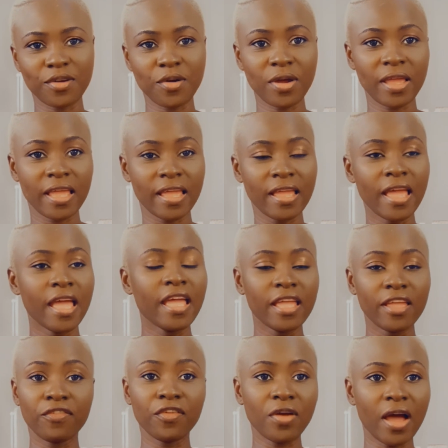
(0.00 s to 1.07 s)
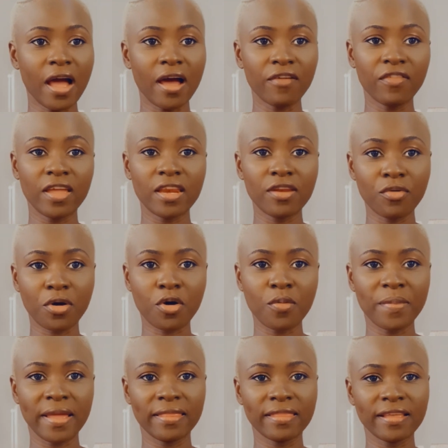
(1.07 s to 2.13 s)
Okay, if you have any
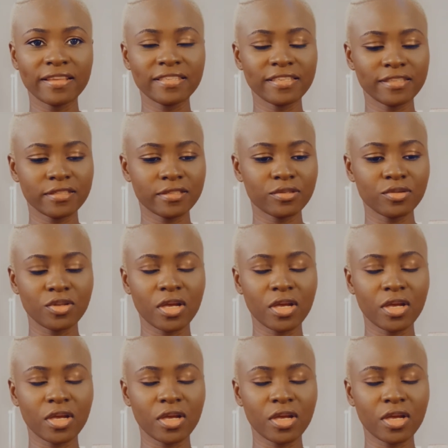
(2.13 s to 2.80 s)
recommendations too,